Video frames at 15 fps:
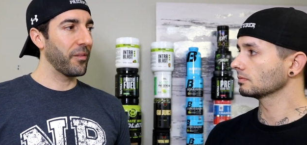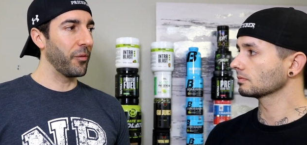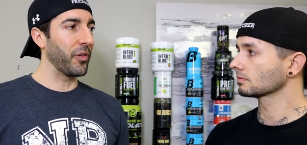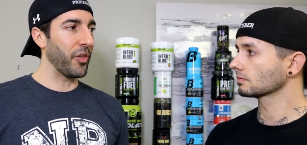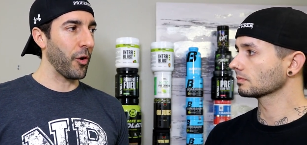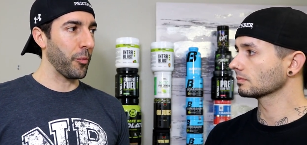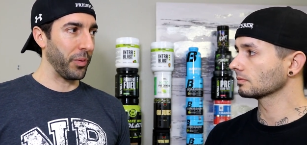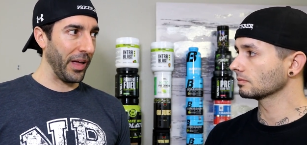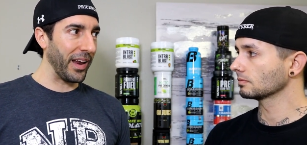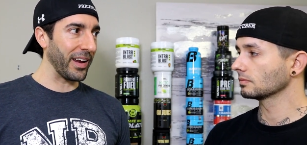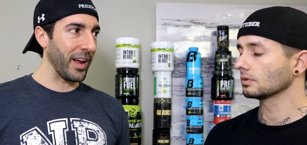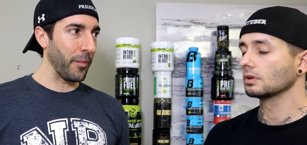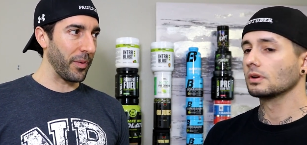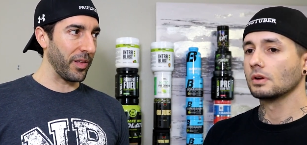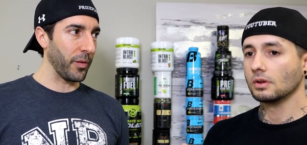Speaker 1: what they were
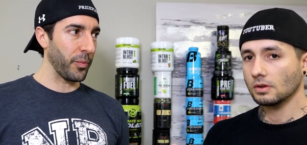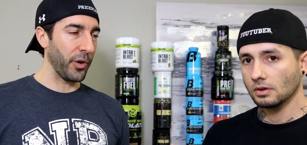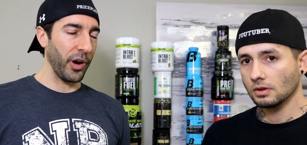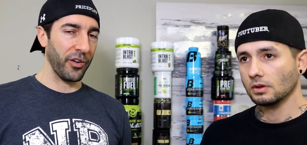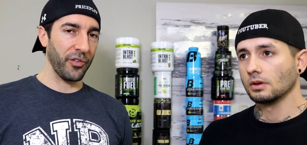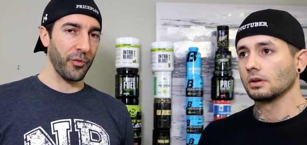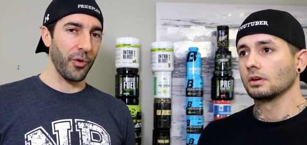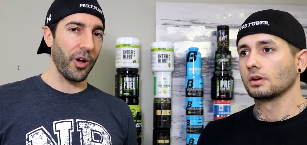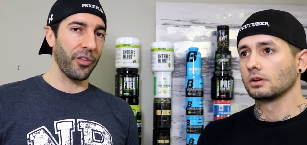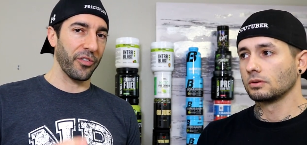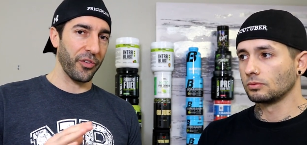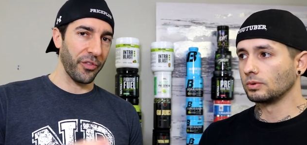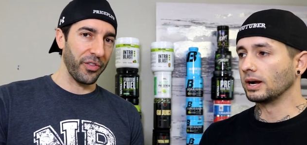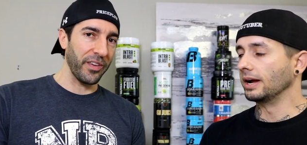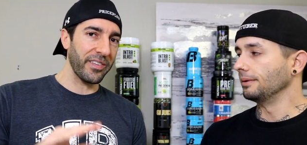planning on being the production run.
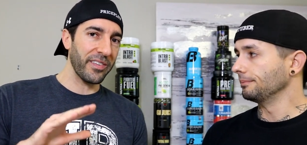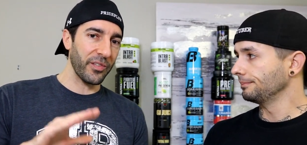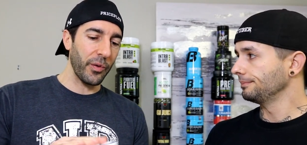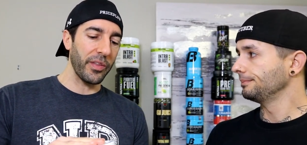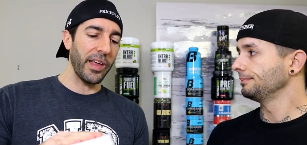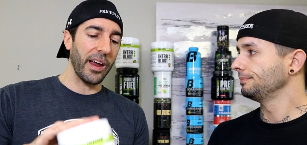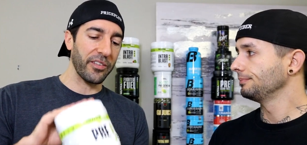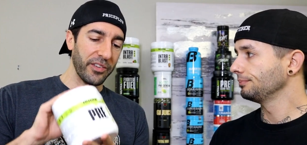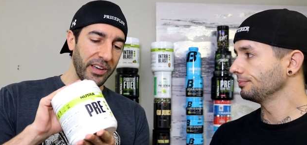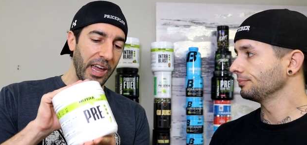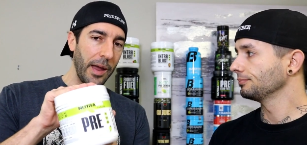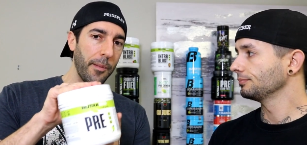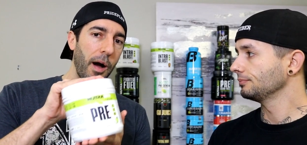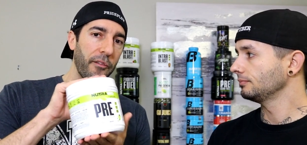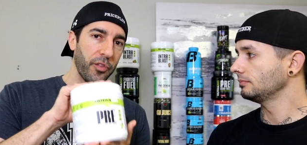So right. this is the one that actually
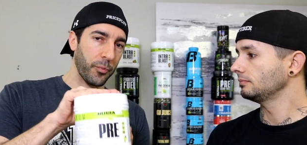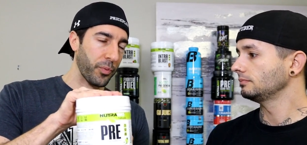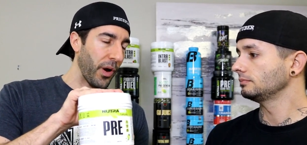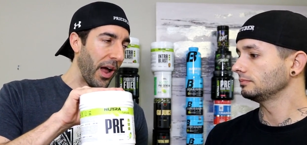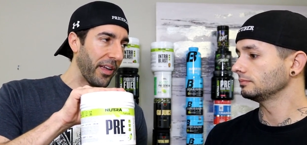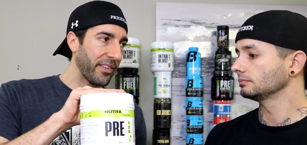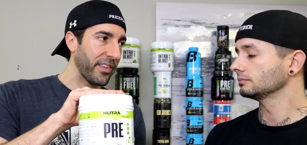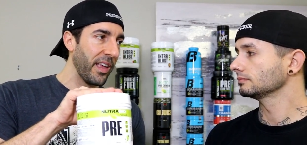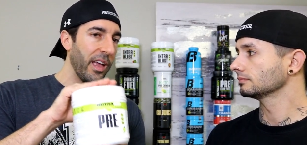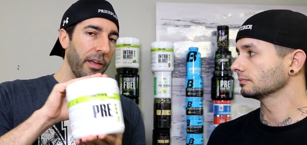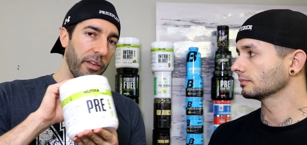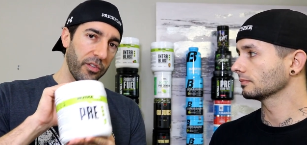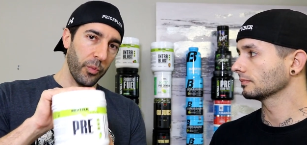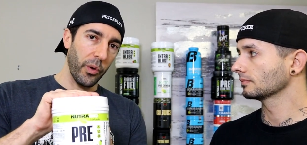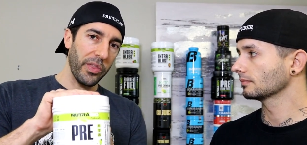came off the press.
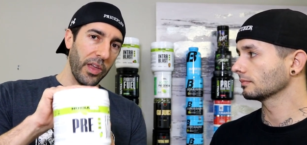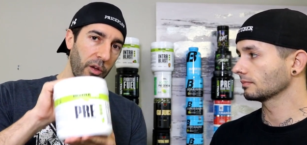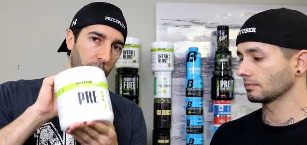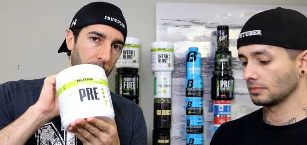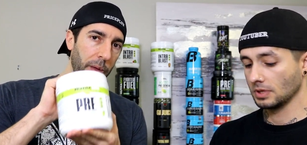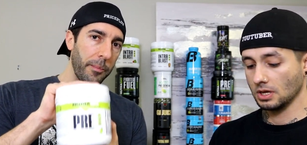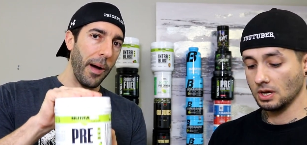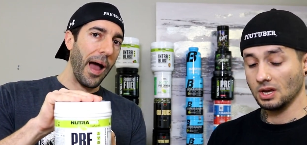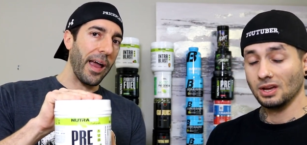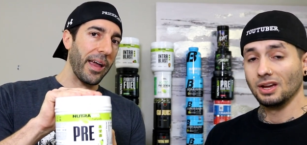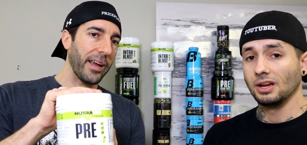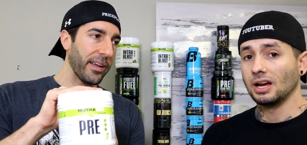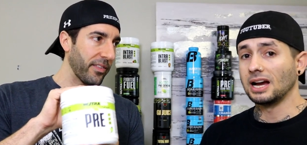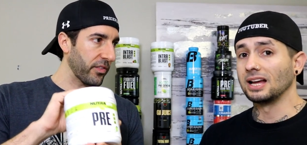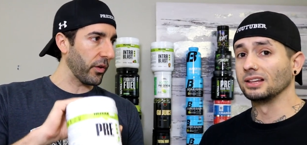This is one that you'd be
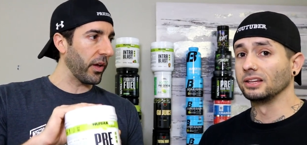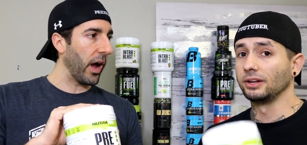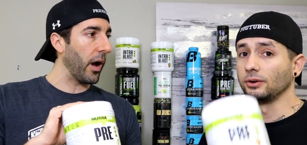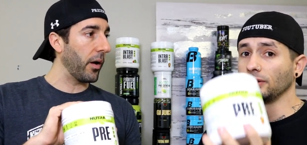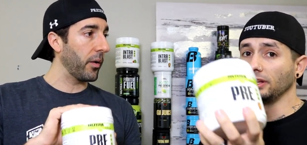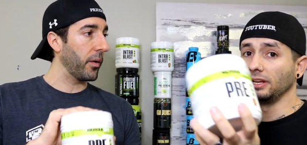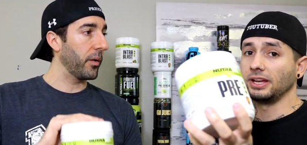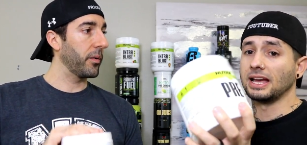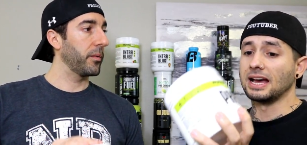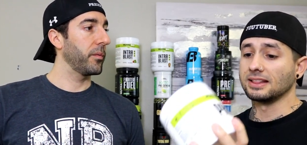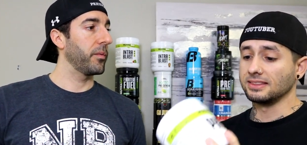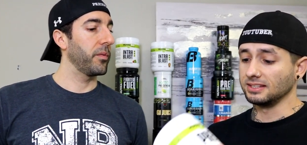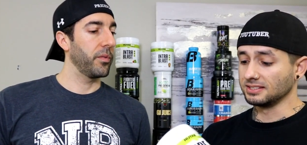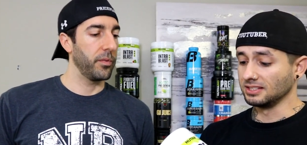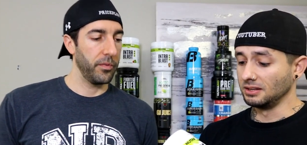buying. And I literally
Speaker 2: got
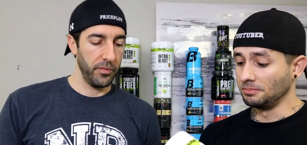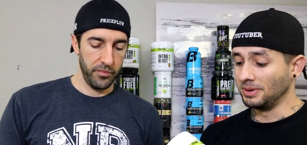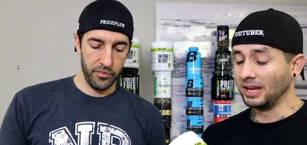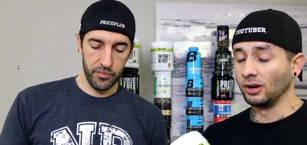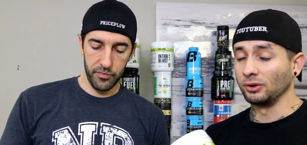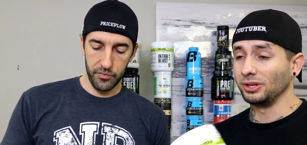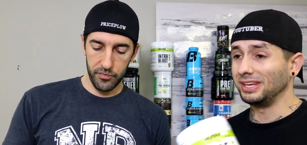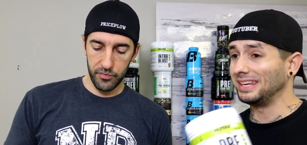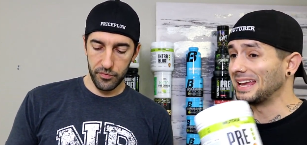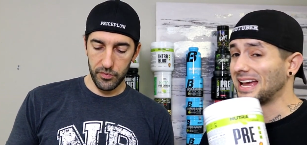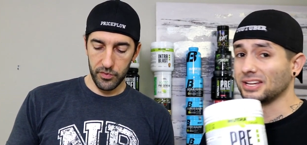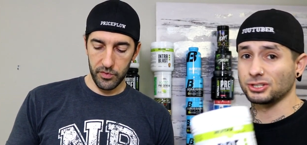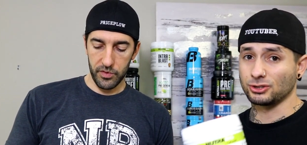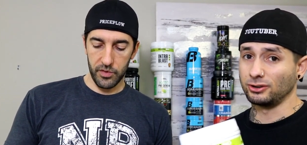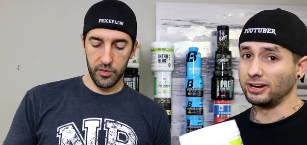this in the mail
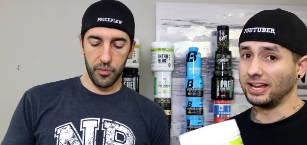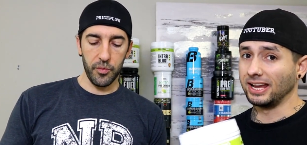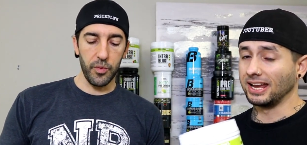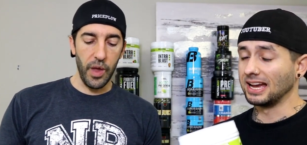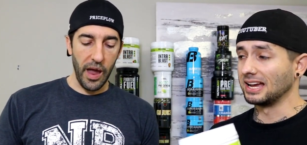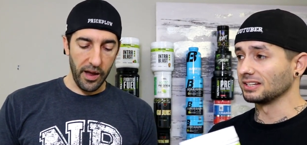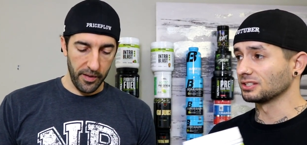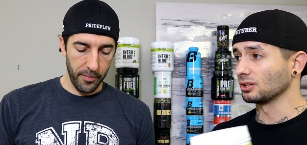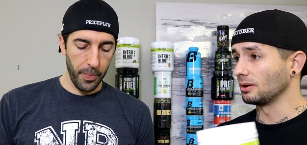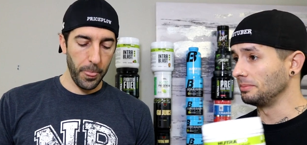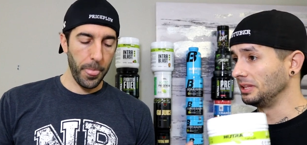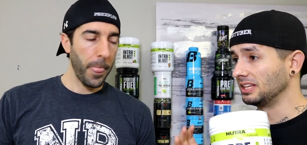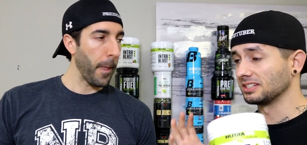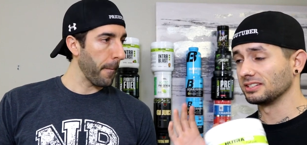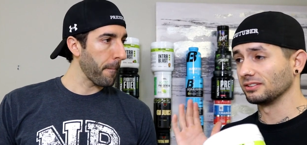yesterday, guys. So I
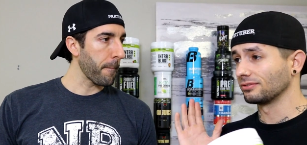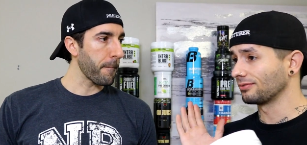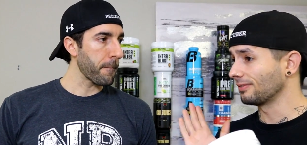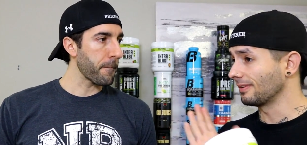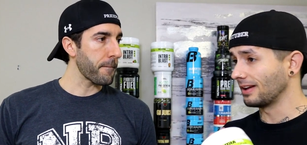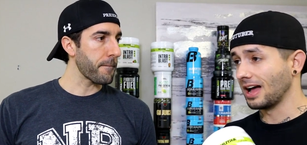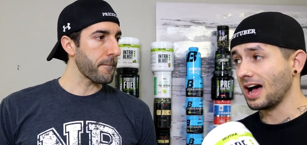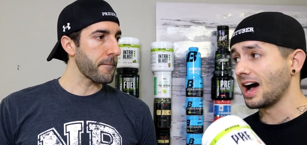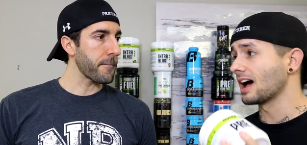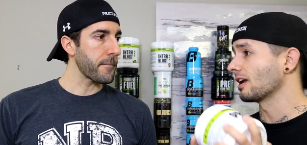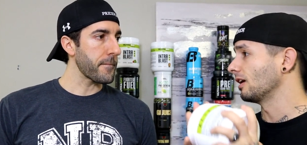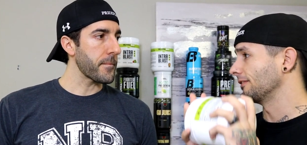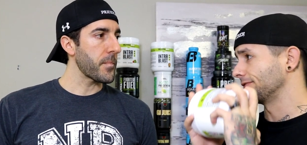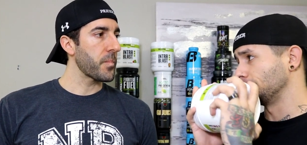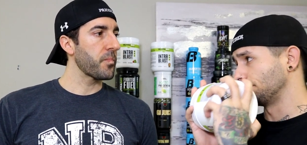mean, this is hot
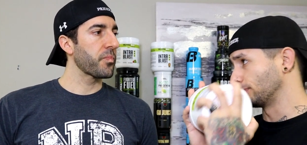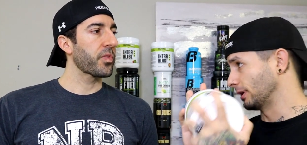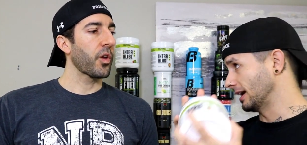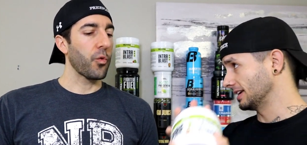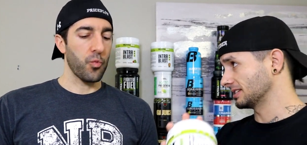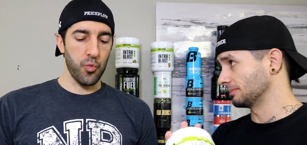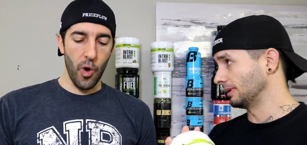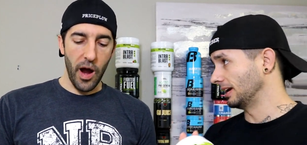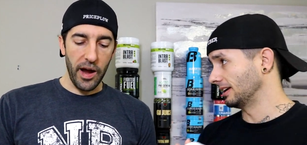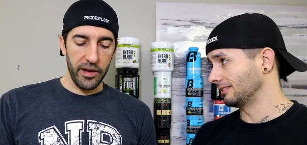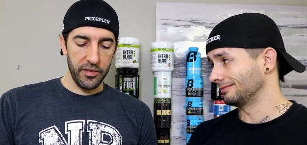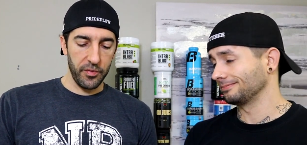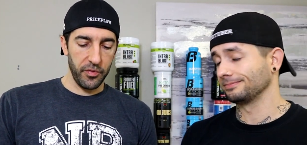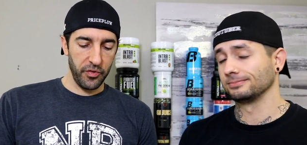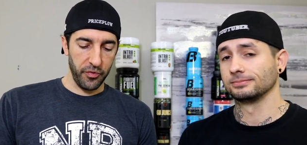off the press. Right.
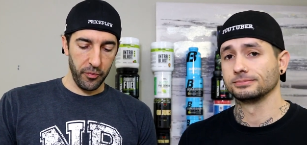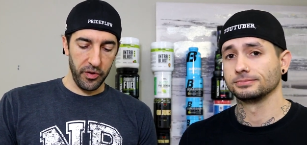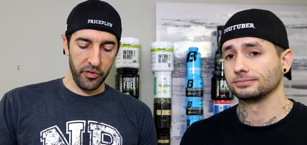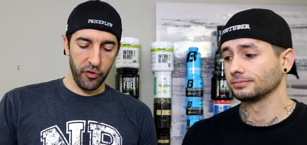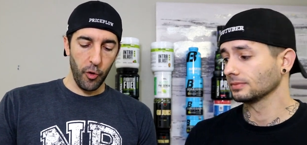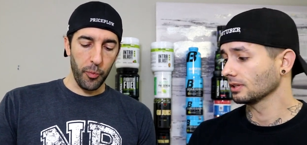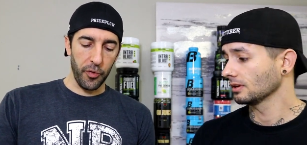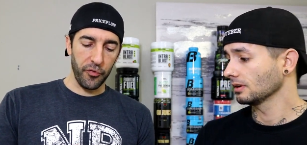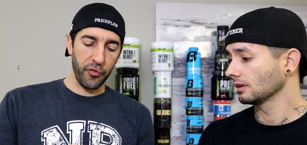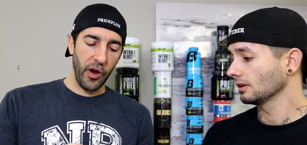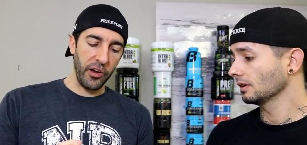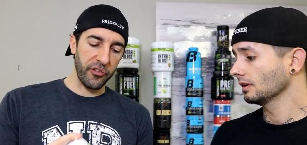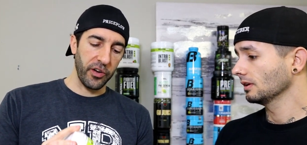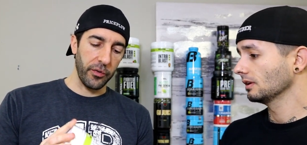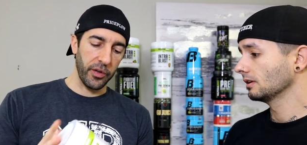Man. It's gonna be
Speaker 1: super
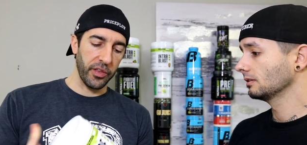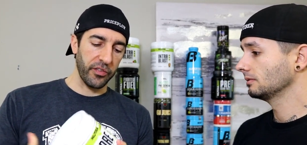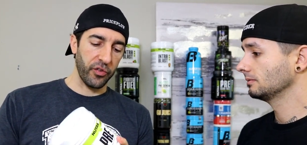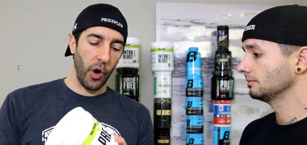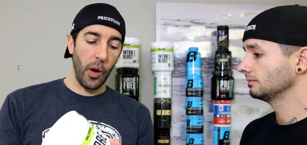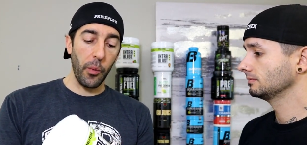fresh and everything. So I